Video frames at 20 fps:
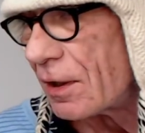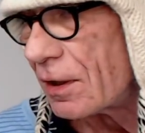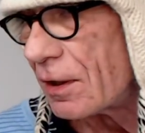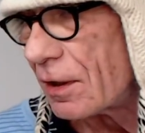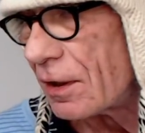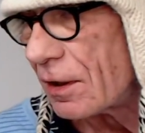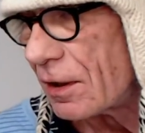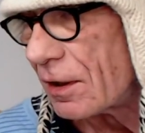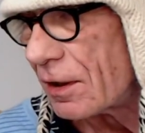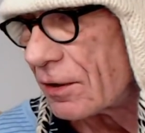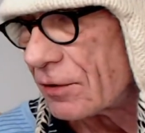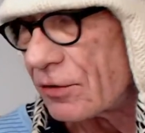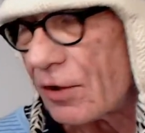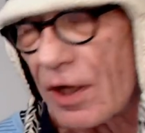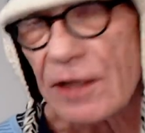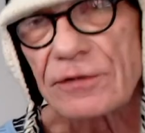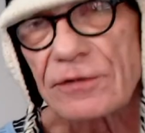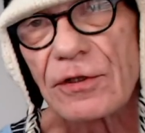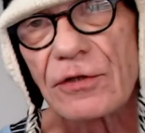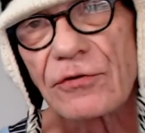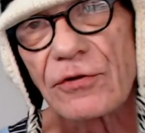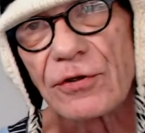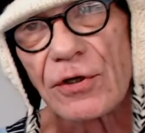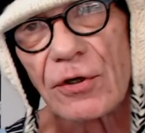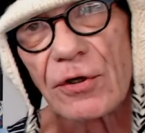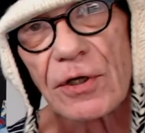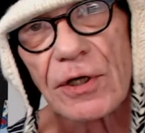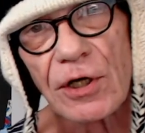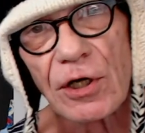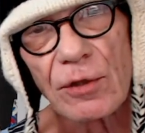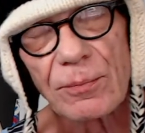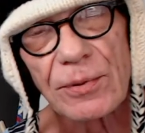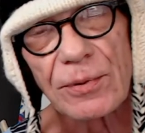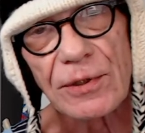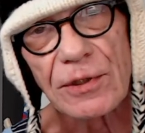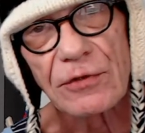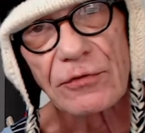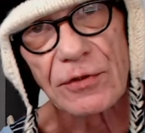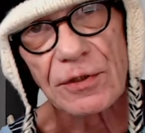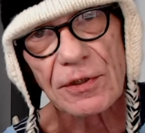Uh, doctors are no help
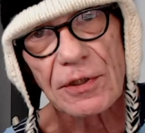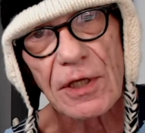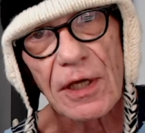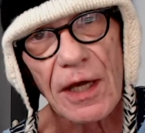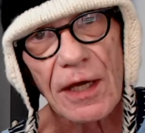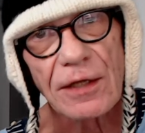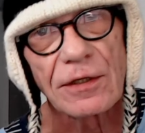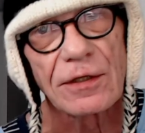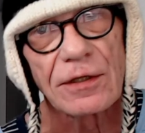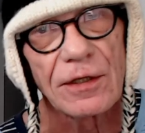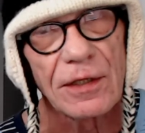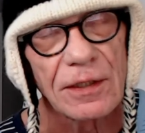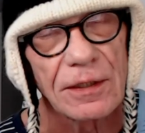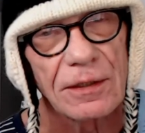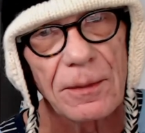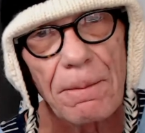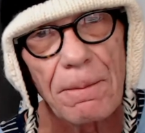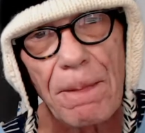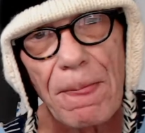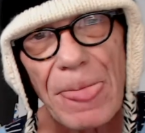because Canada,